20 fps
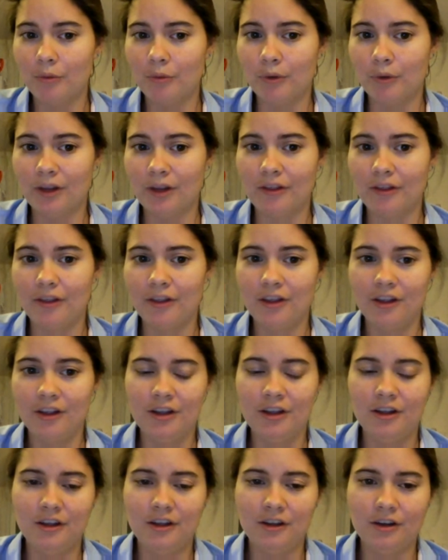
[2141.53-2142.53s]
with
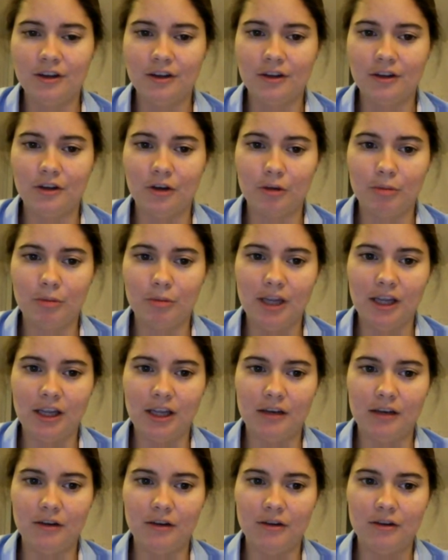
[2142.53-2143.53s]

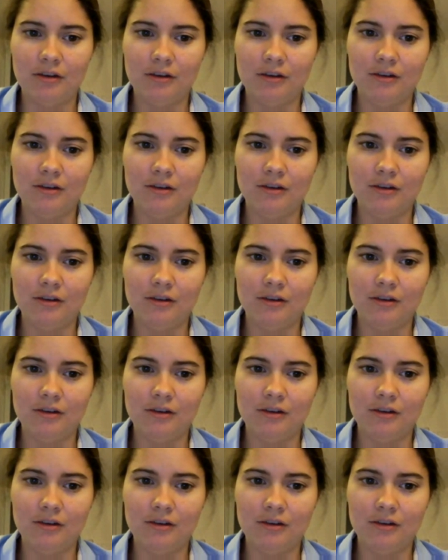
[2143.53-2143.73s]
European